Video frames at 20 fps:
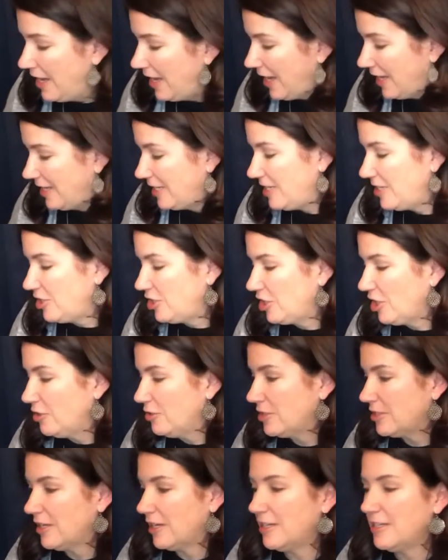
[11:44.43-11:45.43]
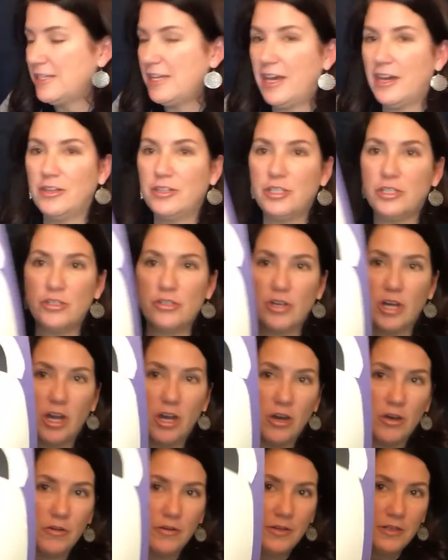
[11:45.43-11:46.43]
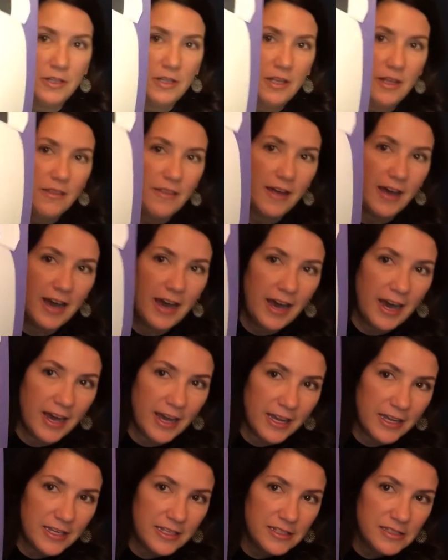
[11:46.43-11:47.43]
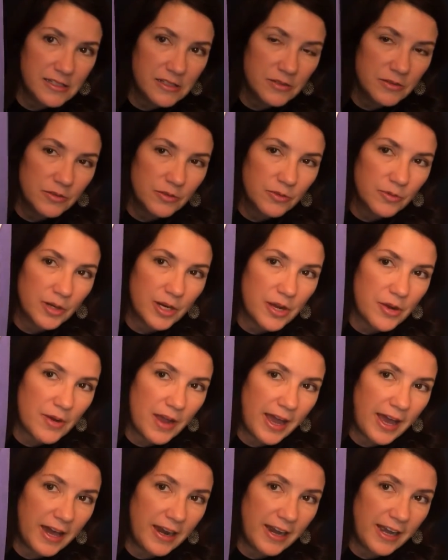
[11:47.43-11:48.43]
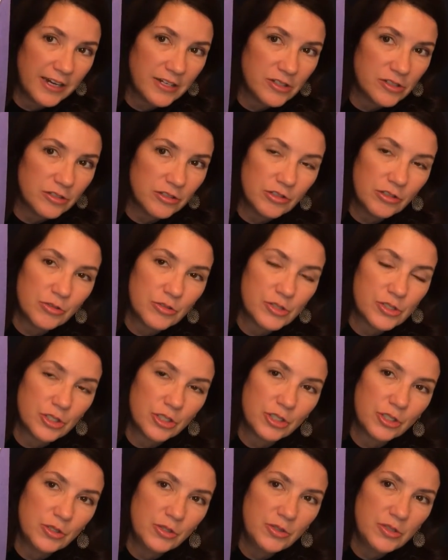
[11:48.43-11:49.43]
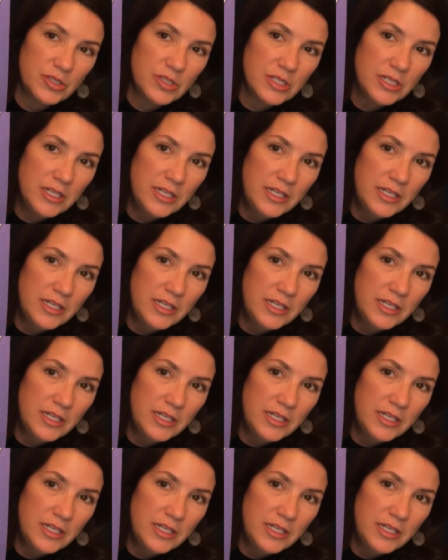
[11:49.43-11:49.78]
And he shows us how to draw the eyes, where you add extra little circles